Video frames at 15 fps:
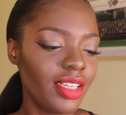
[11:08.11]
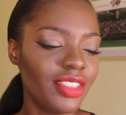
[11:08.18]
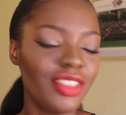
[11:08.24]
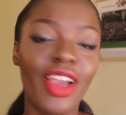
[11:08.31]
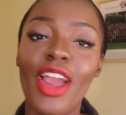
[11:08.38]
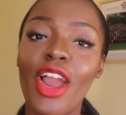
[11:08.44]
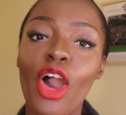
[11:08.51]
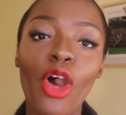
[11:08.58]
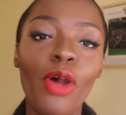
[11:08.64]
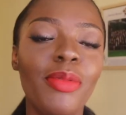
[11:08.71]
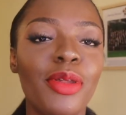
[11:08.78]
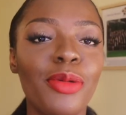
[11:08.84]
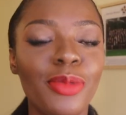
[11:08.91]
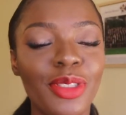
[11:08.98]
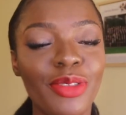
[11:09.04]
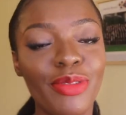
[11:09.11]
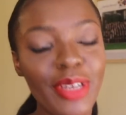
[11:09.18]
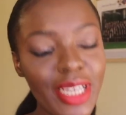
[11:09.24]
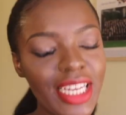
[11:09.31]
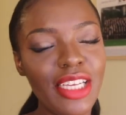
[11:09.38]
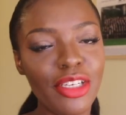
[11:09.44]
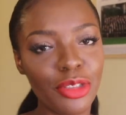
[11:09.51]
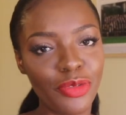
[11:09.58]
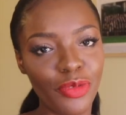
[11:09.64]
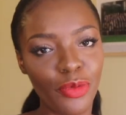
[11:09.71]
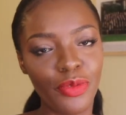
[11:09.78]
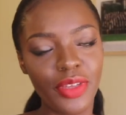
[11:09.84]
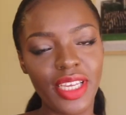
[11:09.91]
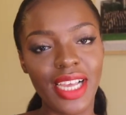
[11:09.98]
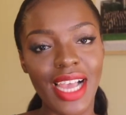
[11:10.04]
So I hope that was really useful
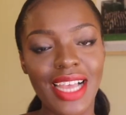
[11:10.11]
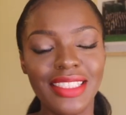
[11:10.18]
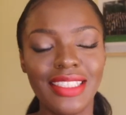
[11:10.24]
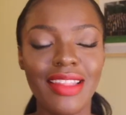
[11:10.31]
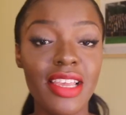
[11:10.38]
for you guys.